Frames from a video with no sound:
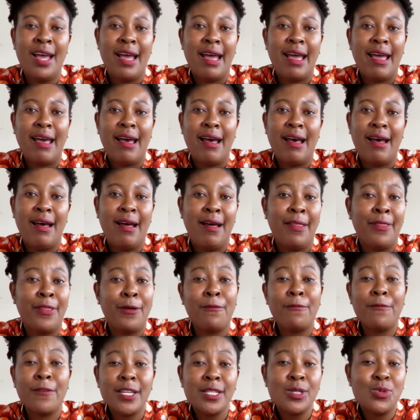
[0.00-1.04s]
The
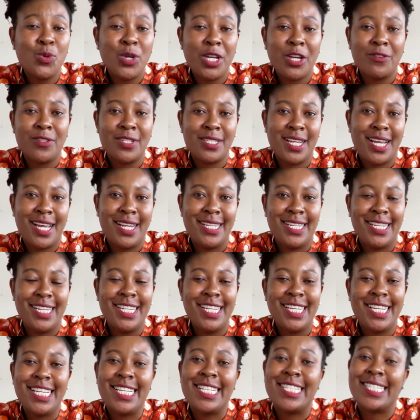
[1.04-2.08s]
first way of
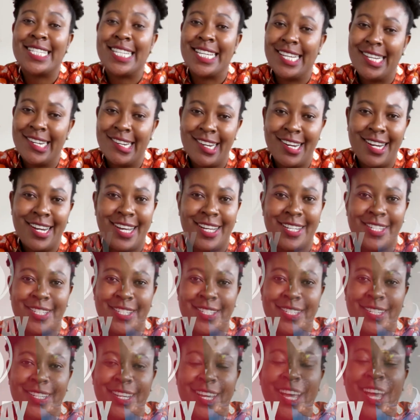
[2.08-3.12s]
studying is in class.